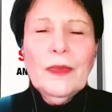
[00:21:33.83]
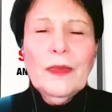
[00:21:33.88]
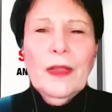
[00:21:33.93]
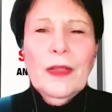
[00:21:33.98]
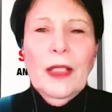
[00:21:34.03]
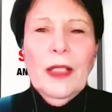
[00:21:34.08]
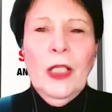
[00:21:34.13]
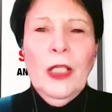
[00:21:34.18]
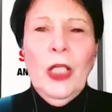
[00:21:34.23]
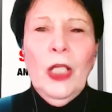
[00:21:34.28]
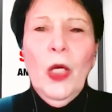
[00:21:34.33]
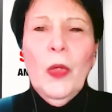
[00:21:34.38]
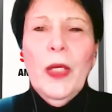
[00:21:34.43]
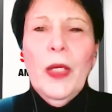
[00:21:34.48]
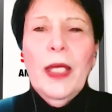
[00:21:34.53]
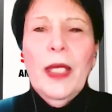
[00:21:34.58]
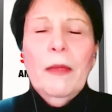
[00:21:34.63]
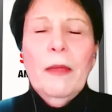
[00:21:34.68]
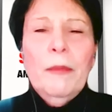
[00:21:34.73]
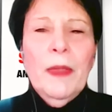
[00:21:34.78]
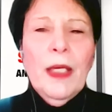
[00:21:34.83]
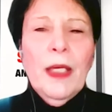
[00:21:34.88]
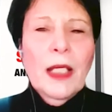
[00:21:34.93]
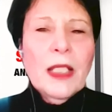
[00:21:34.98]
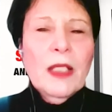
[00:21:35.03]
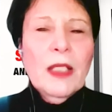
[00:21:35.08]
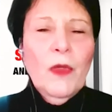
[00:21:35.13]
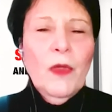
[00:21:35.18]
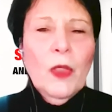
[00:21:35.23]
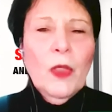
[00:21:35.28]
You know, because
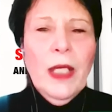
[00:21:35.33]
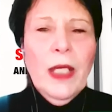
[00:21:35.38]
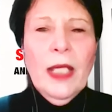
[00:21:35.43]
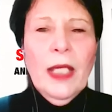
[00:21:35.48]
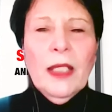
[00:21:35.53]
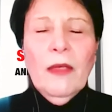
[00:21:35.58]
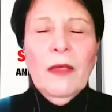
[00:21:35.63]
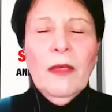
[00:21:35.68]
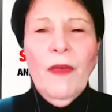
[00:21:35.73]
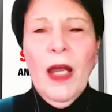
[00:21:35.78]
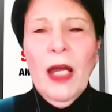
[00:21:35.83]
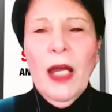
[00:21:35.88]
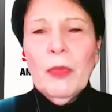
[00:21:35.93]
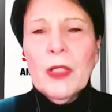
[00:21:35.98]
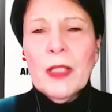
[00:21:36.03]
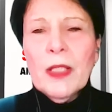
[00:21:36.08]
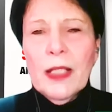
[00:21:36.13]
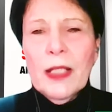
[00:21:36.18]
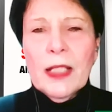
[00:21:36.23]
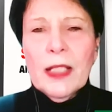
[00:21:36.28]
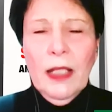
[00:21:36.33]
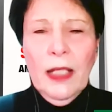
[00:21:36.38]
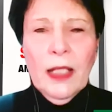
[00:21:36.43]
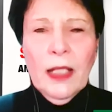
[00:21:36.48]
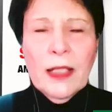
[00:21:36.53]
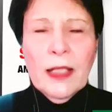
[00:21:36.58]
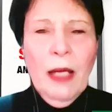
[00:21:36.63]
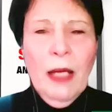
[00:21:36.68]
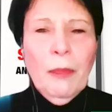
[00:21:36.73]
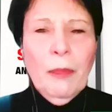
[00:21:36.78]
if you take the farmer's
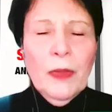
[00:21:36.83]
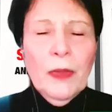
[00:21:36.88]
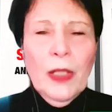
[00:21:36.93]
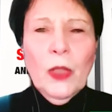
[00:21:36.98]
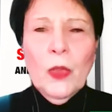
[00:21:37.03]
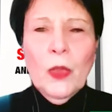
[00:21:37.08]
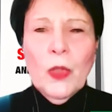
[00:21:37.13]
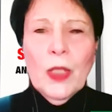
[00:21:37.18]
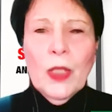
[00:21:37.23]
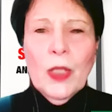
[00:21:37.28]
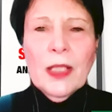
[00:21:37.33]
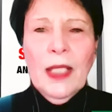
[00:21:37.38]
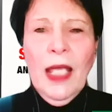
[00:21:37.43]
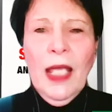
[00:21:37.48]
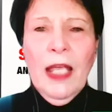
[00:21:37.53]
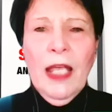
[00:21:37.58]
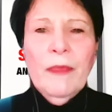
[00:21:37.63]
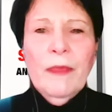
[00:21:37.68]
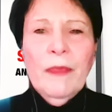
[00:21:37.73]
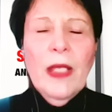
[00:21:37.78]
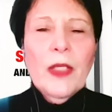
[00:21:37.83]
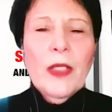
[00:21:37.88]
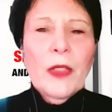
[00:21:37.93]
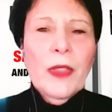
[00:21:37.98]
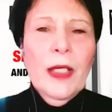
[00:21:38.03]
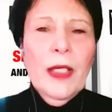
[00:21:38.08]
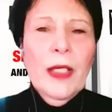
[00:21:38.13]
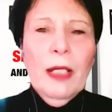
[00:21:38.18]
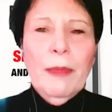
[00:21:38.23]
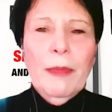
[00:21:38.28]
example that you just gave, they're
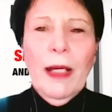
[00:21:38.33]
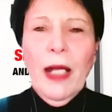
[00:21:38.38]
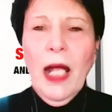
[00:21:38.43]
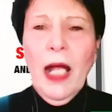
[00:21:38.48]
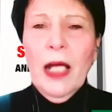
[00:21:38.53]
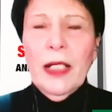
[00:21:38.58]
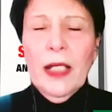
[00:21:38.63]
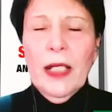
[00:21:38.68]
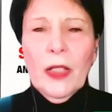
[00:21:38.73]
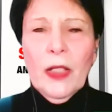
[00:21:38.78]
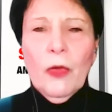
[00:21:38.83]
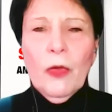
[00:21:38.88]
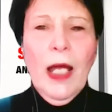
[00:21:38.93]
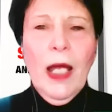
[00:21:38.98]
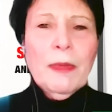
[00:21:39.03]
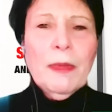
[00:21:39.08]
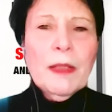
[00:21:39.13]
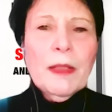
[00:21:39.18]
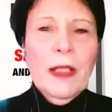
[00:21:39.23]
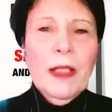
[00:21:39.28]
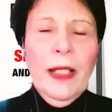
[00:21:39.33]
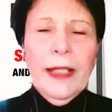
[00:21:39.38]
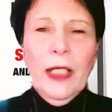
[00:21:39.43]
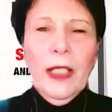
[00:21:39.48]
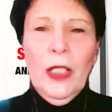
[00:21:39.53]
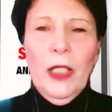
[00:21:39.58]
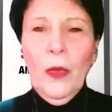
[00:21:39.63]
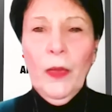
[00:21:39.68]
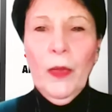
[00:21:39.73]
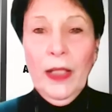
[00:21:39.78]
thinking about how to get the crops, like,
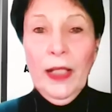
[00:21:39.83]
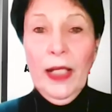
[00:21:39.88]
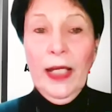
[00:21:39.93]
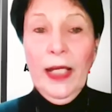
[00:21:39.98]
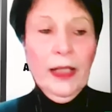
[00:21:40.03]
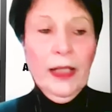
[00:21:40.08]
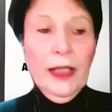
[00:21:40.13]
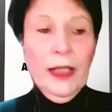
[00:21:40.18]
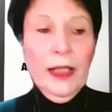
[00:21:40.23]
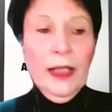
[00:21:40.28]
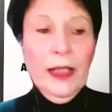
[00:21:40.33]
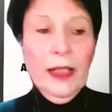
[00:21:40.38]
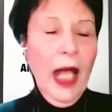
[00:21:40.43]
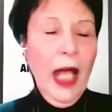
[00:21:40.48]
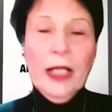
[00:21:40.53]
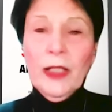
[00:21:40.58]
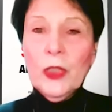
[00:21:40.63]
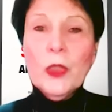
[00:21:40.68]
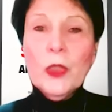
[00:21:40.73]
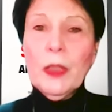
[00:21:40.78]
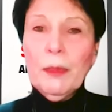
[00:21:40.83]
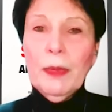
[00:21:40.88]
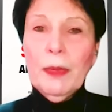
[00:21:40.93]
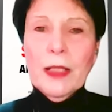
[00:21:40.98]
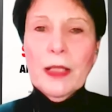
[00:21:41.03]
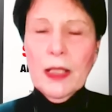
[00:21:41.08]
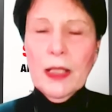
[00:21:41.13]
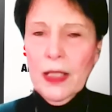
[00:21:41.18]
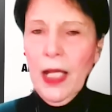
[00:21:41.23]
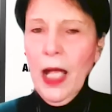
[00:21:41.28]
you know, and how to do their
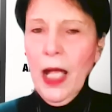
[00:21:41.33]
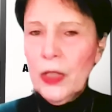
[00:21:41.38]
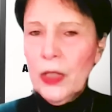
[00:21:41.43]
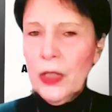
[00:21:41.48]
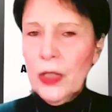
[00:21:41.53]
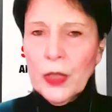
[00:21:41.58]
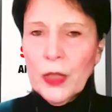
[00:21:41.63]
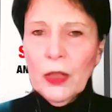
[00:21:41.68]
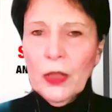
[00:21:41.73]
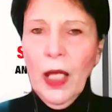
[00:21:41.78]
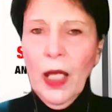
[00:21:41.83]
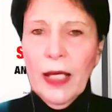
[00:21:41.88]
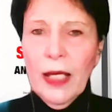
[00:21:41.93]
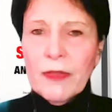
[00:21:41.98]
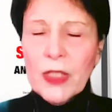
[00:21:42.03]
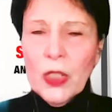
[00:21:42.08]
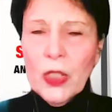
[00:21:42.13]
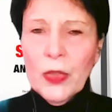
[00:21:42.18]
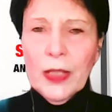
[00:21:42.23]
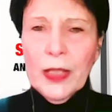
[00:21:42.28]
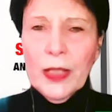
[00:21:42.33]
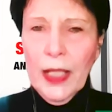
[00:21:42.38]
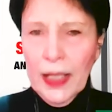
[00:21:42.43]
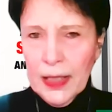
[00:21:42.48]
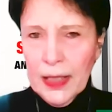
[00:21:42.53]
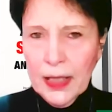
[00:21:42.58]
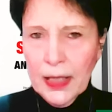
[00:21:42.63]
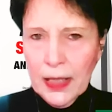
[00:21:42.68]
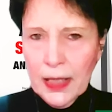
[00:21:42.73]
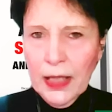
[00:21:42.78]
business and how to do their life so that they can
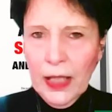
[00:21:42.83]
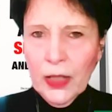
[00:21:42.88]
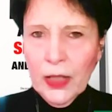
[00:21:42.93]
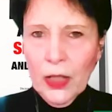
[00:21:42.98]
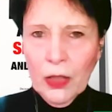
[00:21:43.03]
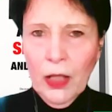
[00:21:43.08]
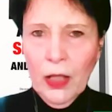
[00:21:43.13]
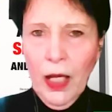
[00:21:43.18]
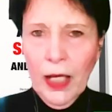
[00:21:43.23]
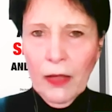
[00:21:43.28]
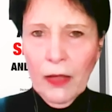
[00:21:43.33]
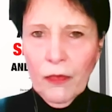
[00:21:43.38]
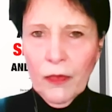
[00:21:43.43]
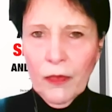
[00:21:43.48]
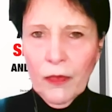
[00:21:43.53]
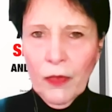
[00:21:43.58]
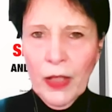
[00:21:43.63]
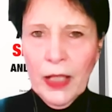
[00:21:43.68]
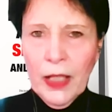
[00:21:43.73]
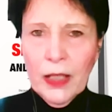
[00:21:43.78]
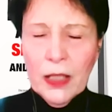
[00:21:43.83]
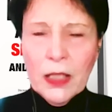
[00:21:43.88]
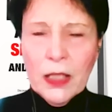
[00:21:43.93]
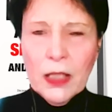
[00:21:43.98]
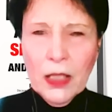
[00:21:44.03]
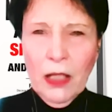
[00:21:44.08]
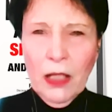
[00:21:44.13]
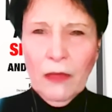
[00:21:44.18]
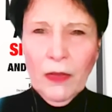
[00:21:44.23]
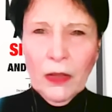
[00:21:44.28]
sustain their life, right? And
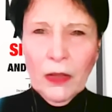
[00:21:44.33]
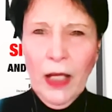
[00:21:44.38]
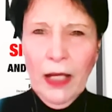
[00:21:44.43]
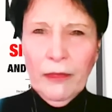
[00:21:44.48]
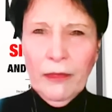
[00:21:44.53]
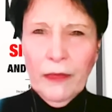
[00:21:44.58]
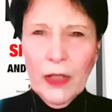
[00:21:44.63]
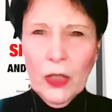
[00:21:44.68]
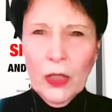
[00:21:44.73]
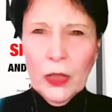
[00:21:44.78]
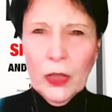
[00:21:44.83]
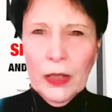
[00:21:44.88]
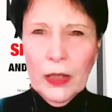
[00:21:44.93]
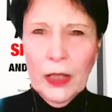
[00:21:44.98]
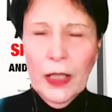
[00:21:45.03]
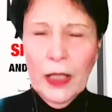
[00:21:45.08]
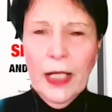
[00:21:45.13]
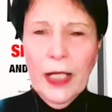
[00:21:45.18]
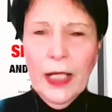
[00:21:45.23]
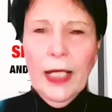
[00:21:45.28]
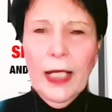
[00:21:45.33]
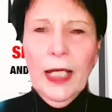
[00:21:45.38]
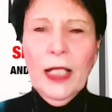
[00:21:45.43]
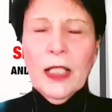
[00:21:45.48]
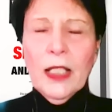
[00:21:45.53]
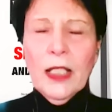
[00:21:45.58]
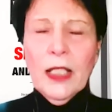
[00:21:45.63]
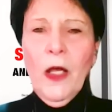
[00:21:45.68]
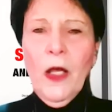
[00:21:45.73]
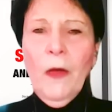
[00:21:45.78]
sustain their livelihood.
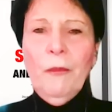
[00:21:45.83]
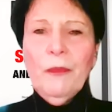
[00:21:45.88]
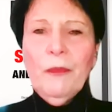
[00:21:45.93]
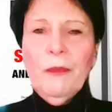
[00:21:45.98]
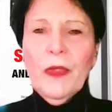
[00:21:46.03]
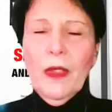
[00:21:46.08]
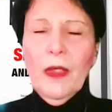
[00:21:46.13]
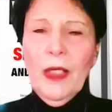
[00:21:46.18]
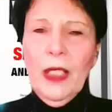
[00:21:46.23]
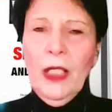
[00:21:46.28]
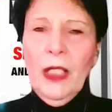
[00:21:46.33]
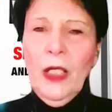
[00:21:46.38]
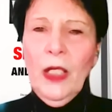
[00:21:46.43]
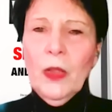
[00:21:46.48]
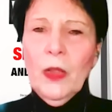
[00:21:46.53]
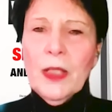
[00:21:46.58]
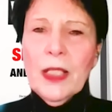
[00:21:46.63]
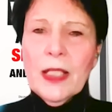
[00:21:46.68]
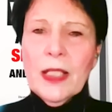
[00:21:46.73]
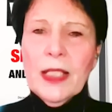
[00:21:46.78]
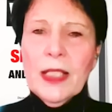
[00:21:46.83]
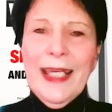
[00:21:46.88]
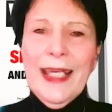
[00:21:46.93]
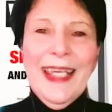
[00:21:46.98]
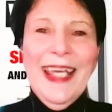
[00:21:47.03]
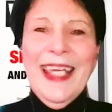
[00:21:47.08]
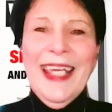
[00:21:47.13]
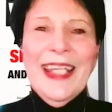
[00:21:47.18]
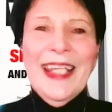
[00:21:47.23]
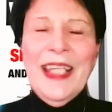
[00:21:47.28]
And so, you know, it's just like,
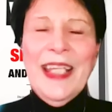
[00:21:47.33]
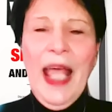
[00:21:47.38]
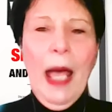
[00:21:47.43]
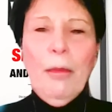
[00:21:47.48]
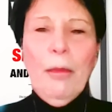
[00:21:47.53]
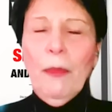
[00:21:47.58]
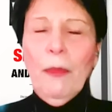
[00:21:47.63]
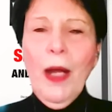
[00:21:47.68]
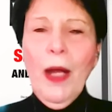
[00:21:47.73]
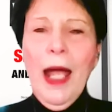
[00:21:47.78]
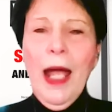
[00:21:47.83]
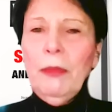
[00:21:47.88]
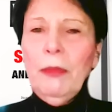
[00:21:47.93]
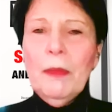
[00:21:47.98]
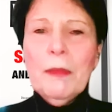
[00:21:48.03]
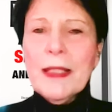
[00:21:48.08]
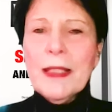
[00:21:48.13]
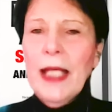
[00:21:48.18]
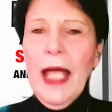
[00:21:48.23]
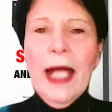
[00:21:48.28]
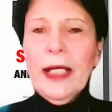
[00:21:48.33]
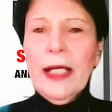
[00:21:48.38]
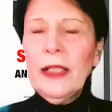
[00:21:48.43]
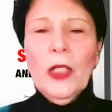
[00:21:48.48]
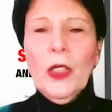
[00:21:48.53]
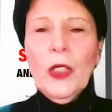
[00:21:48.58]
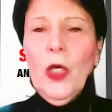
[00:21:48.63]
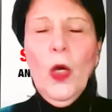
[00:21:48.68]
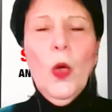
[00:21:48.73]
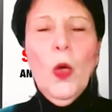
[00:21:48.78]
that problem's not
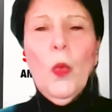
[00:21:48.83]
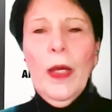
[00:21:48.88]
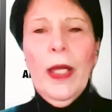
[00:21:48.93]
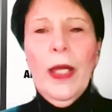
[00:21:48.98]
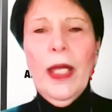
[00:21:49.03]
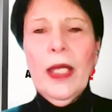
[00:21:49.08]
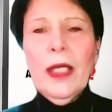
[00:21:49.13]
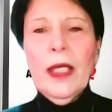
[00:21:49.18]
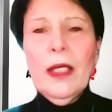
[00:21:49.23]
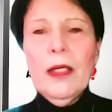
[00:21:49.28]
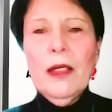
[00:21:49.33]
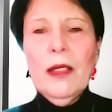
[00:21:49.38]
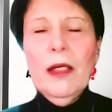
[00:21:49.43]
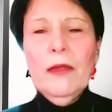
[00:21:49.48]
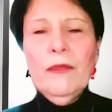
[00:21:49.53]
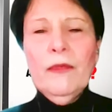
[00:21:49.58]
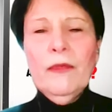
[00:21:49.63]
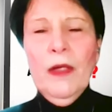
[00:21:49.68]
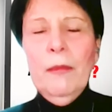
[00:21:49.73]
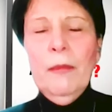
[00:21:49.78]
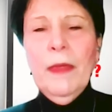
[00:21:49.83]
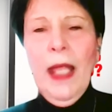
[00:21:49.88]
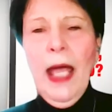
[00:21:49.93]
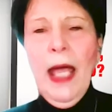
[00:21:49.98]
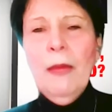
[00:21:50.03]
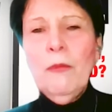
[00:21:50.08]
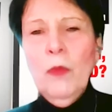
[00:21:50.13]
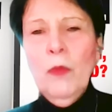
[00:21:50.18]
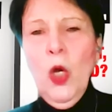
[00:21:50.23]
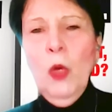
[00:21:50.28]
gonna go away from
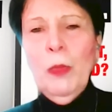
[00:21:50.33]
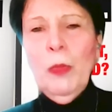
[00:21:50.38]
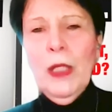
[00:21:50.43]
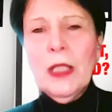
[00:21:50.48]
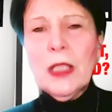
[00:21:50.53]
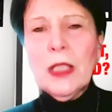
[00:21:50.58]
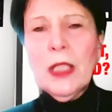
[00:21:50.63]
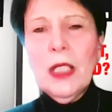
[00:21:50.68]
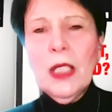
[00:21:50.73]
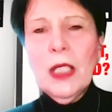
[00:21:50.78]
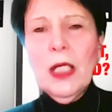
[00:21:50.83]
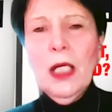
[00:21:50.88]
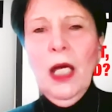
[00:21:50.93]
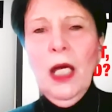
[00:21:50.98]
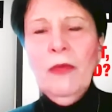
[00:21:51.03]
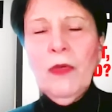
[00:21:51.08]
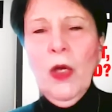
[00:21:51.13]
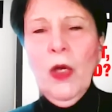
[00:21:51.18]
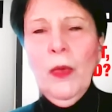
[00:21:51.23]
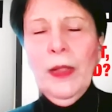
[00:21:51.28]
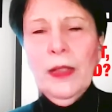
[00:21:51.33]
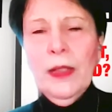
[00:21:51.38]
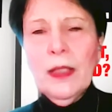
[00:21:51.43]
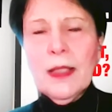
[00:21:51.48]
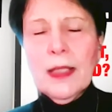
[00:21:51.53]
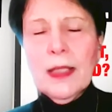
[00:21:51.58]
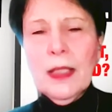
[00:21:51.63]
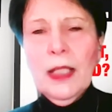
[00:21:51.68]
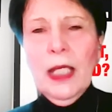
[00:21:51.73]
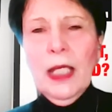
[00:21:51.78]
that moment of going to
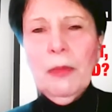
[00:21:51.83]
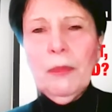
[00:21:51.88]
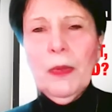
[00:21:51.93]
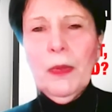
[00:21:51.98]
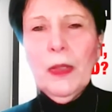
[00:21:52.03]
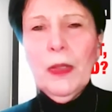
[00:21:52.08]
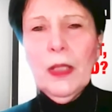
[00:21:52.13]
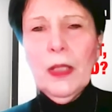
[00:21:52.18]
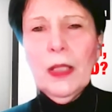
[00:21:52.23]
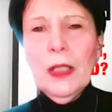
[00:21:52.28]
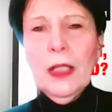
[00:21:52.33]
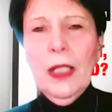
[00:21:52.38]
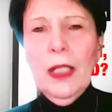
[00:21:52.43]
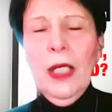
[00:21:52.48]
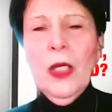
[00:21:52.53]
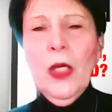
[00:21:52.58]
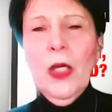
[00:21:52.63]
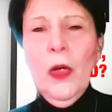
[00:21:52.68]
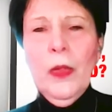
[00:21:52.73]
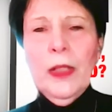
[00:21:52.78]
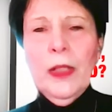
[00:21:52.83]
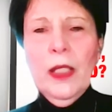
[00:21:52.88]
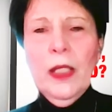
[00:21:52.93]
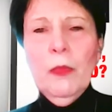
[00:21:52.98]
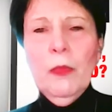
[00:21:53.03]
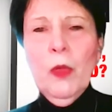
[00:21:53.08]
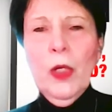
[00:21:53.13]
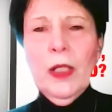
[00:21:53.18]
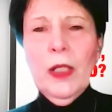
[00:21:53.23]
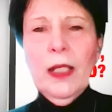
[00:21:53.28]
sleep and going in the
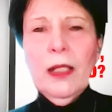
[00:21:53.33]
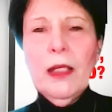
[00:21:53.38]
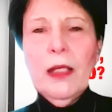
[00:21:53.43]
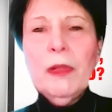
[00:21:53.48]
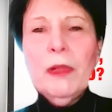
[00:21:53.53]
morning.